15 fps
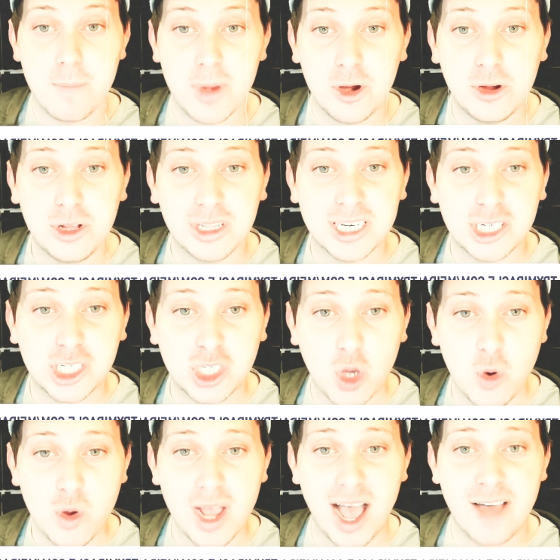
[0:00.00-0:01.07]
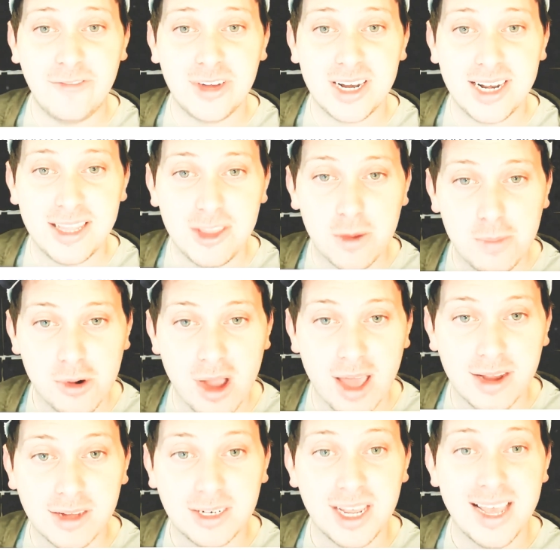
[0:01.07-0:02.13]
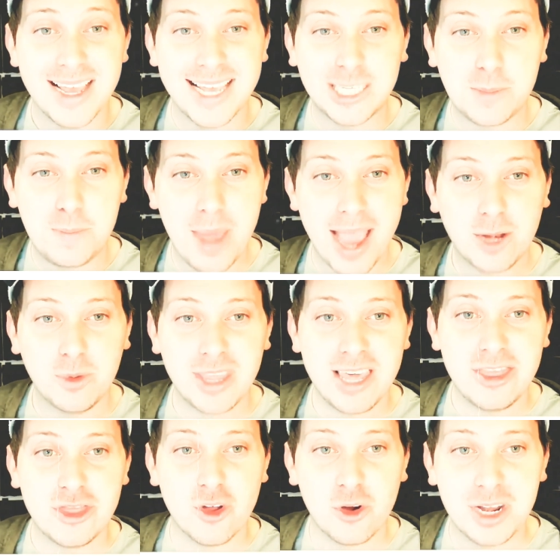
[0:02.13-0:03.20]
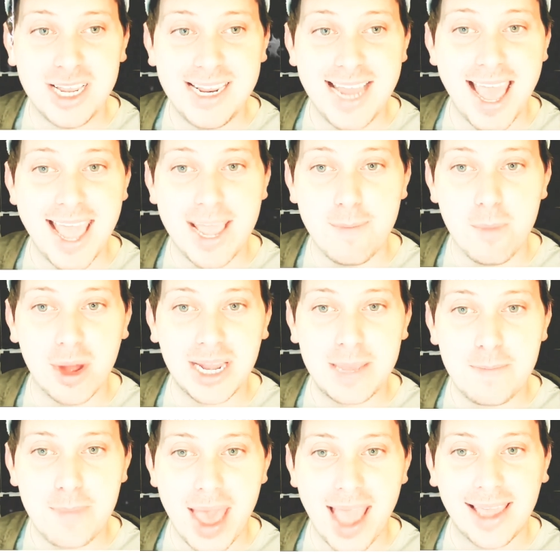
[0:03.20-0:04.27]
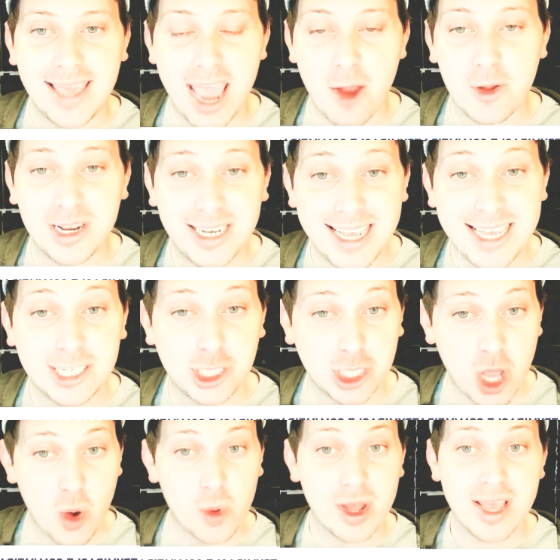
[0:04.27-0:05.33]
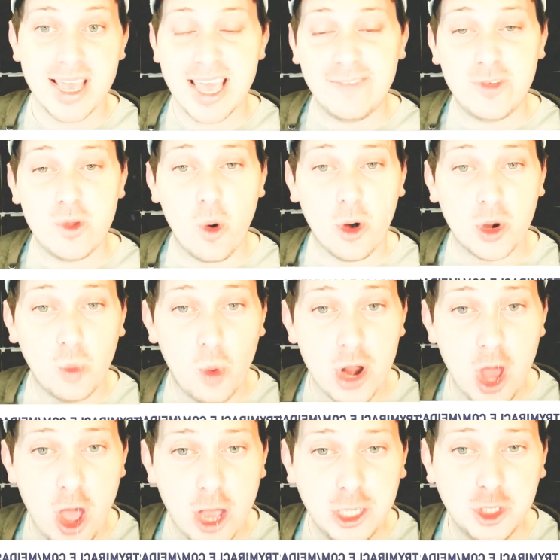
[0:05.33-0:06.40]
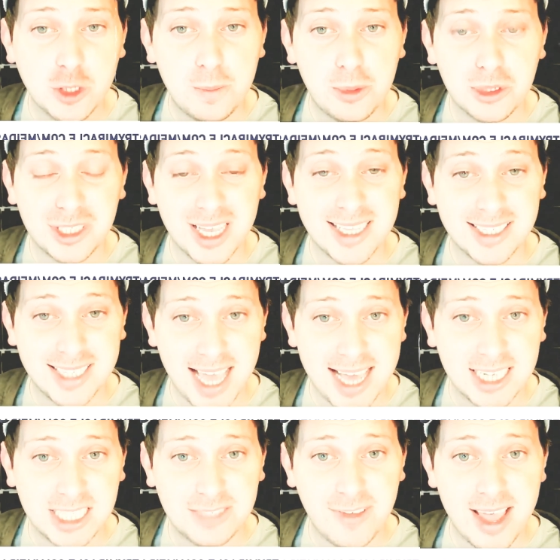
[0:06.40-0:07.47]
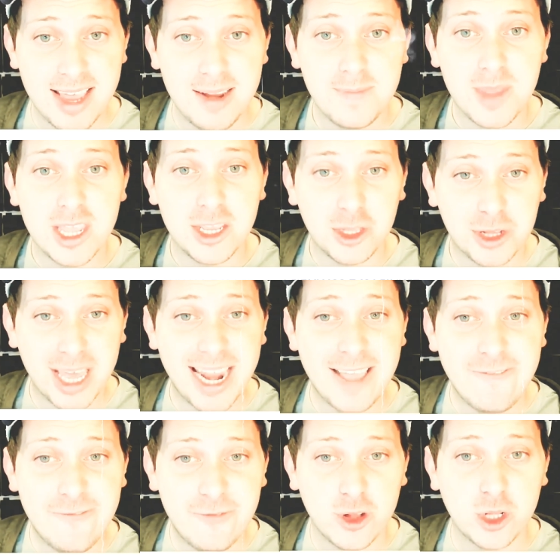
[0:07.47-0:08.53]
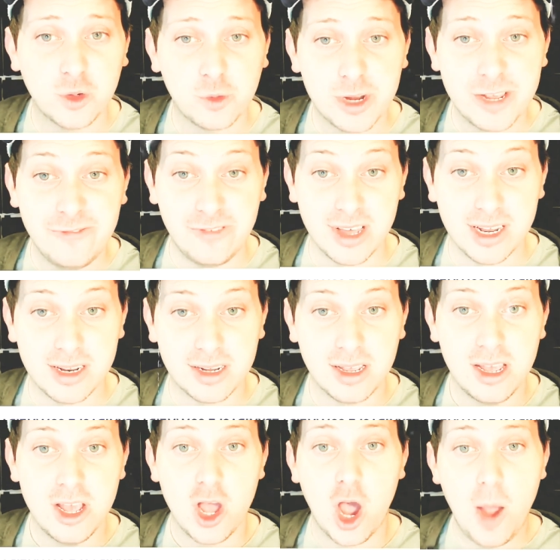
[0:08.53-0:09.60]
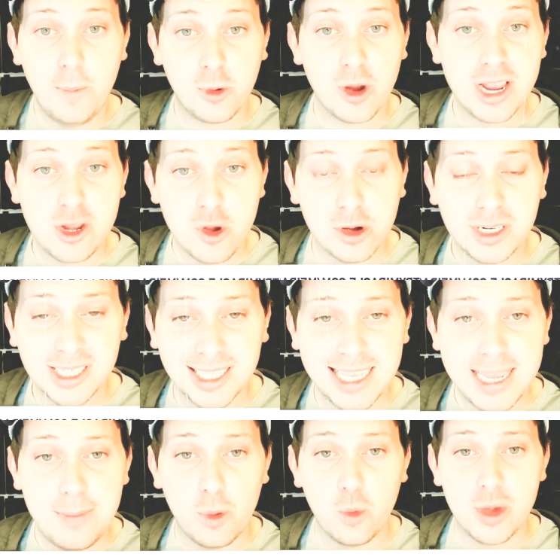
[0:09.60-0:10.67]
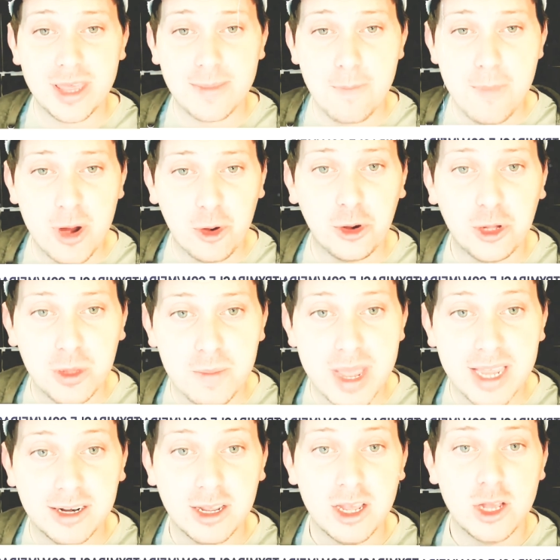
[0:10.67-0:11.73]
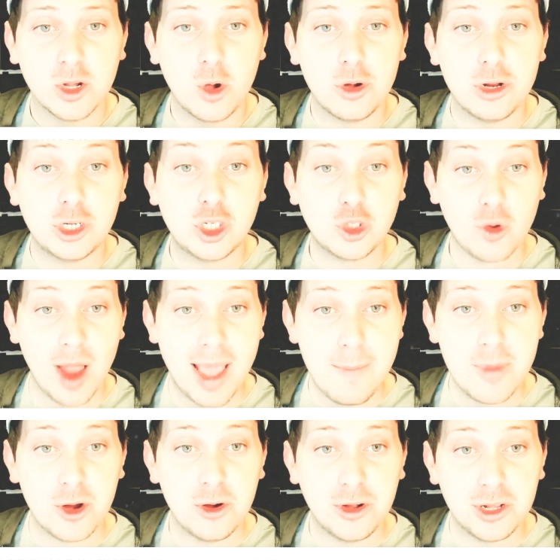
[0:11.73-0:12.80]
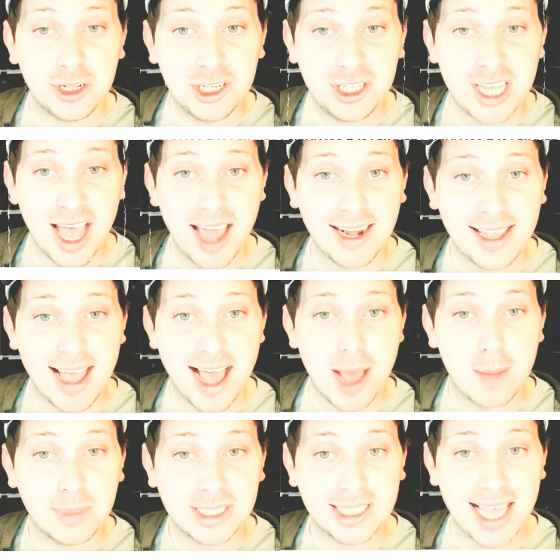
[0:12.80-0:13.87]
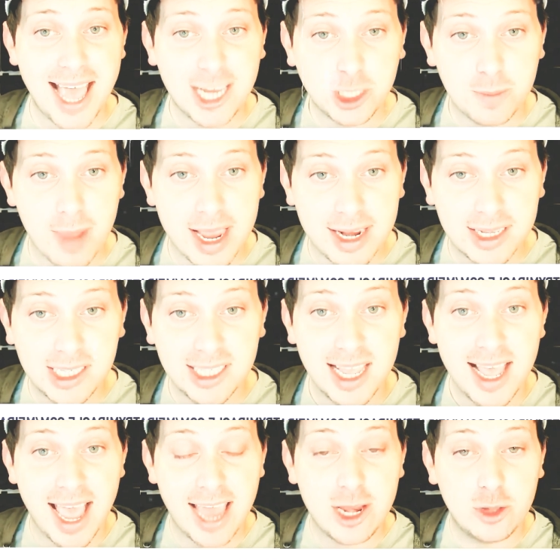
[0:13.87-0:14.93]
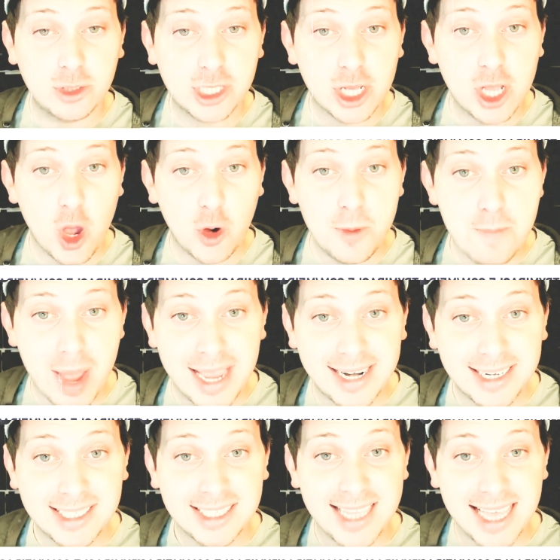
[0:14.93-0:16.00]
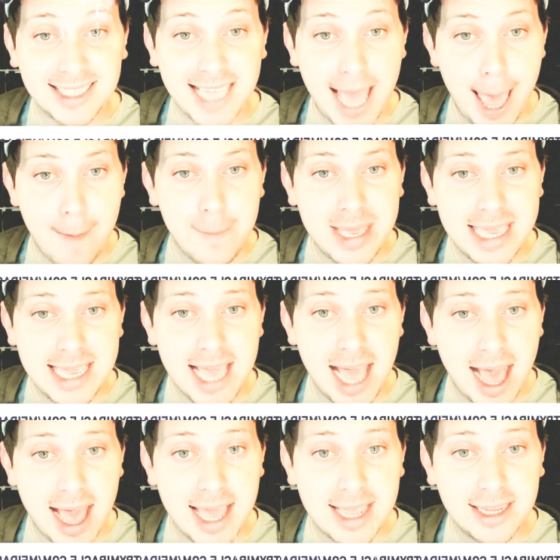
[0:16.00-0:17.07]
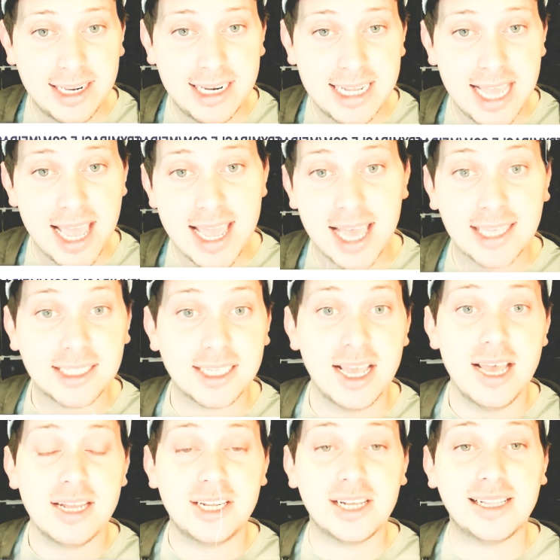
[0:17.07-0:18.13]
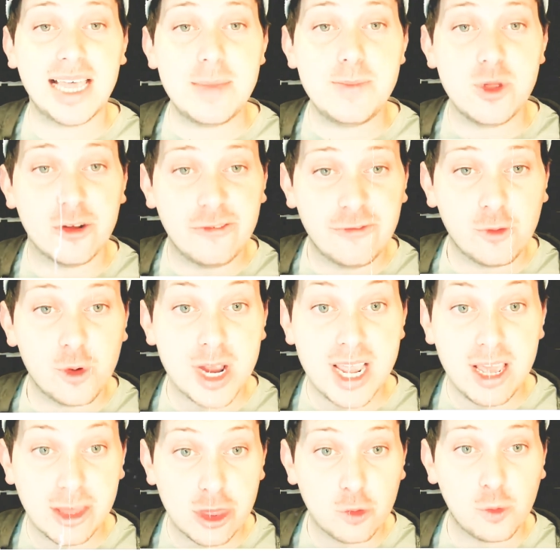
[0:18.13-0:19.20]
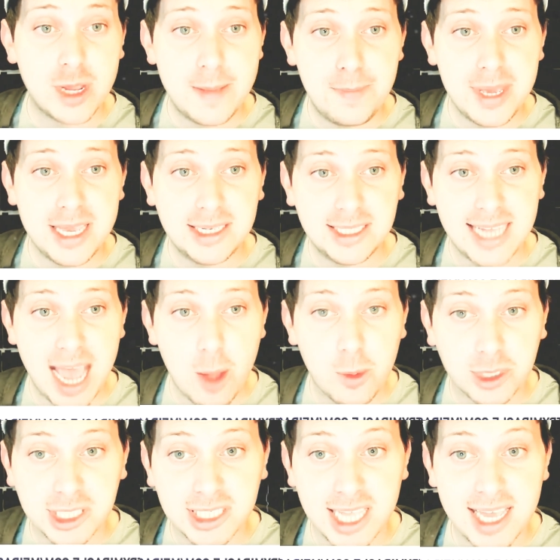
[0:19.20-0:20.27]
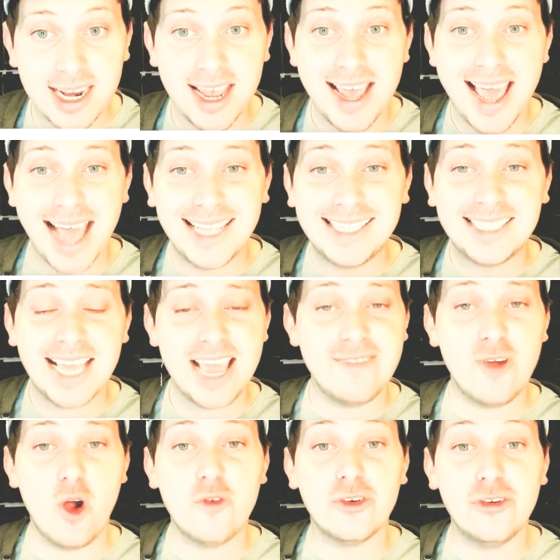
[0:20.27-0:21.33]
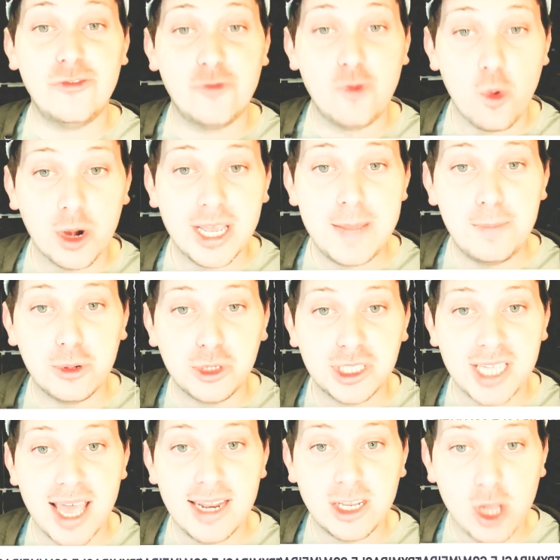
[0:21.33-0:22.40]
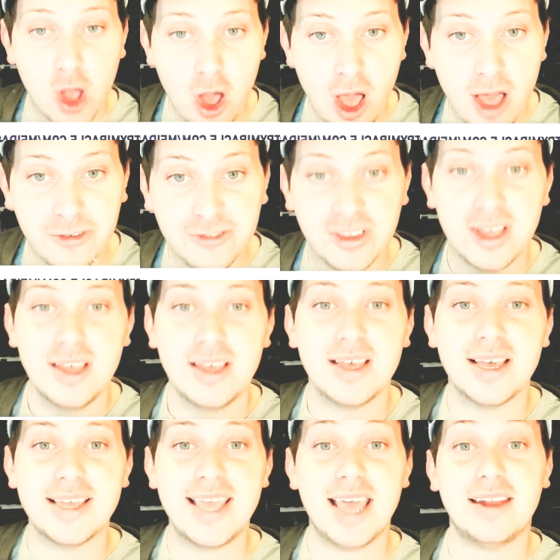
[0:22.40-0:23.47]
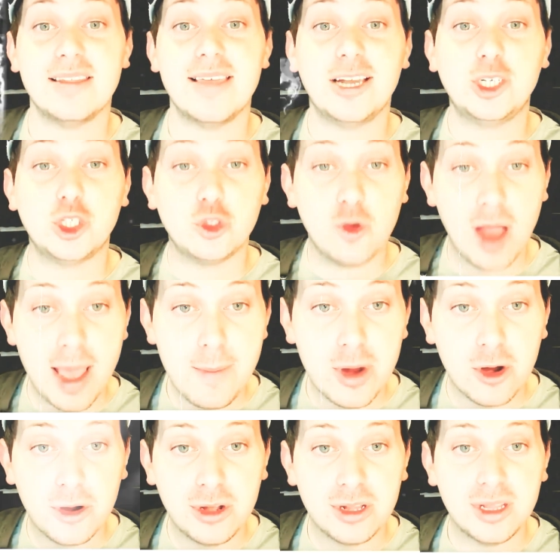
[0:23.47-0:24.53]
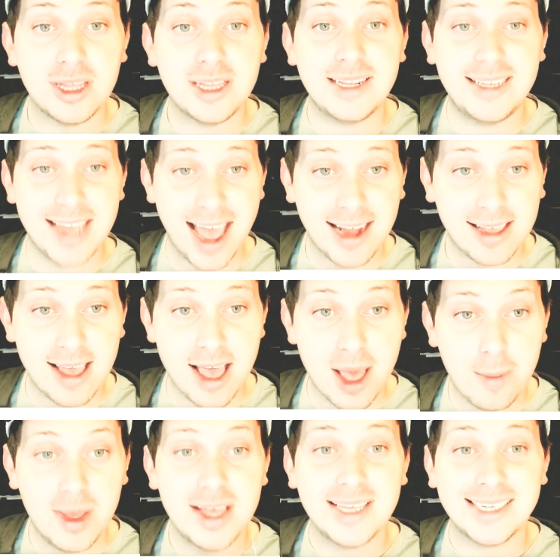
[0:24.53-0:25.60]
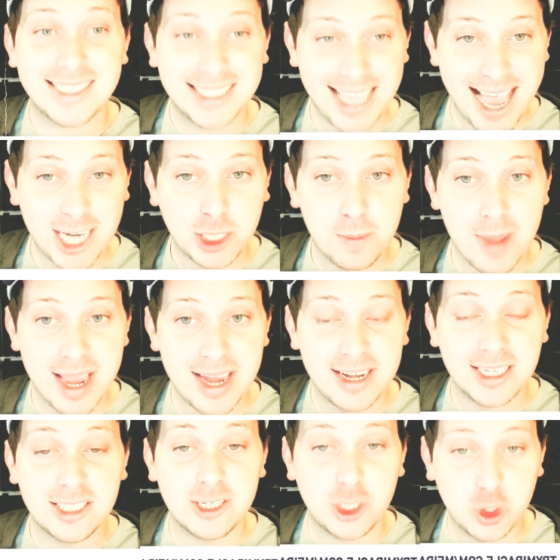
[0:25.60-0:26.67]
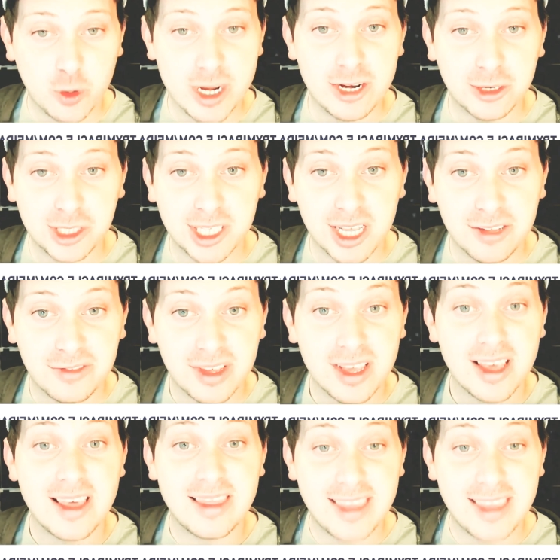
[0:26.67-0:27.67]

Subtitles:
Miracle is so confident in their product, it's backed with a 30-day money-back guarantee. So if you aren't 100% satisfied, you'll get a full refund. Upgrade your sleep with Miracle Made. Go to trymiracle.com/Midas and use the code Midas, that's M-E-I-D-A-S, to claim your free 3-piece towel set and save over 40% off. Again, that's trymiracle.com/Midas to treat yourself.